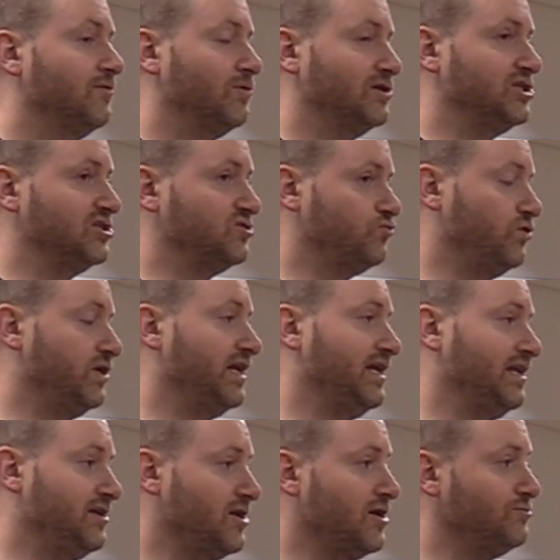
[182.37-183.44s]
which is
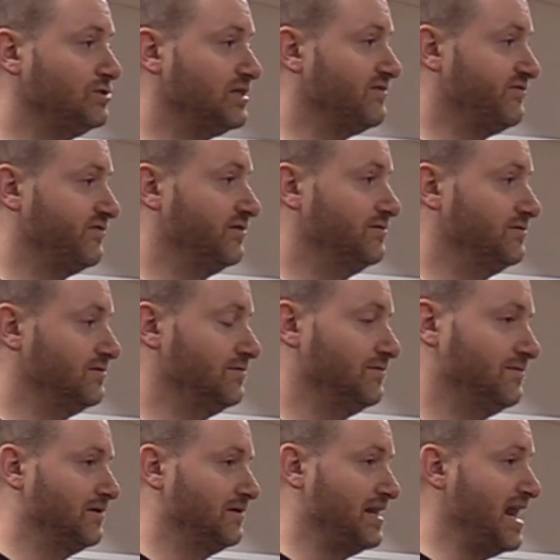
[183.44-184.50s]
really no different
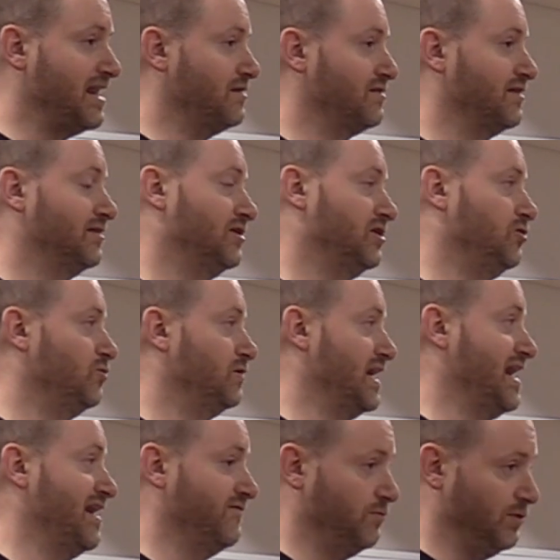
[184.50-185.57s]
than anything that you would
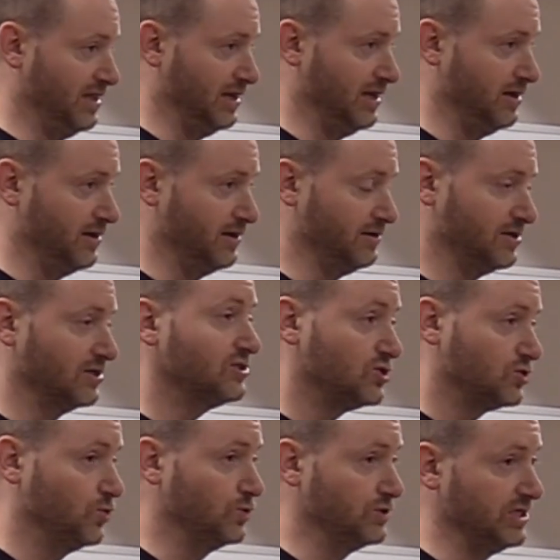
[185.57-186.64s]
have with a
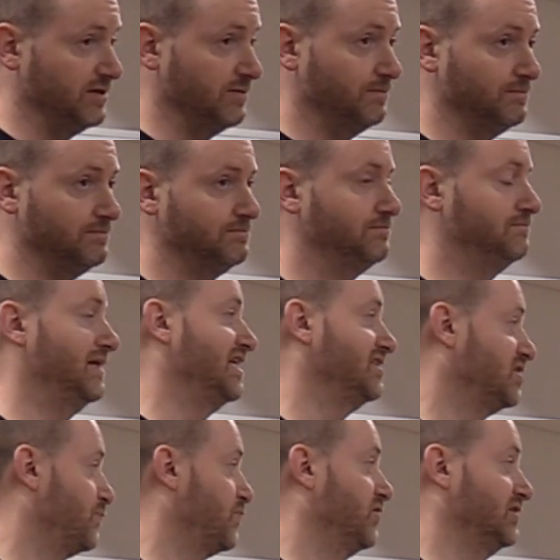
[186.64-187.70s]
consortium
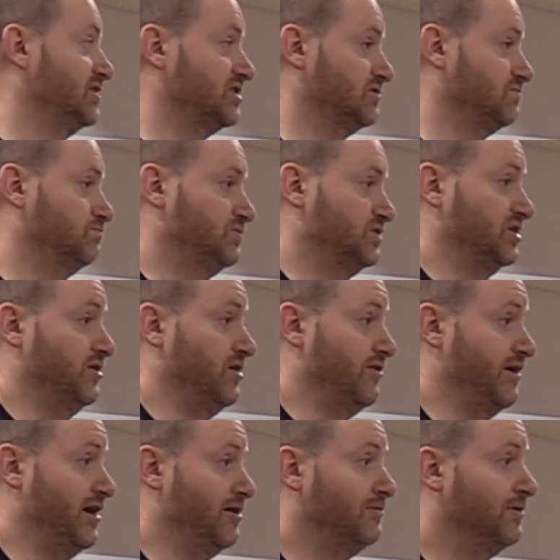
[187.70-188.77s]
enterprise
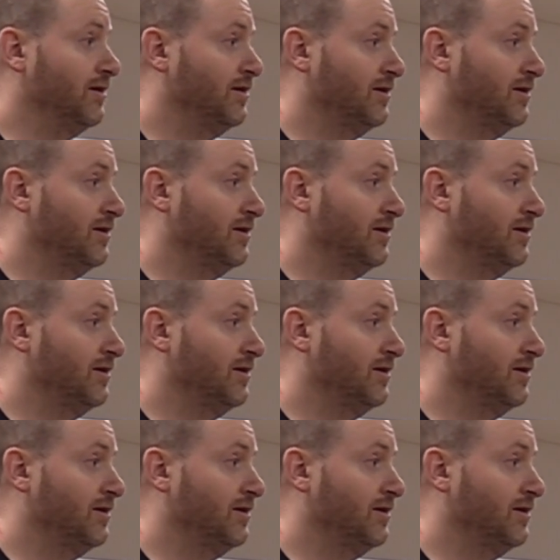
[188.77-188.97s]
scenario.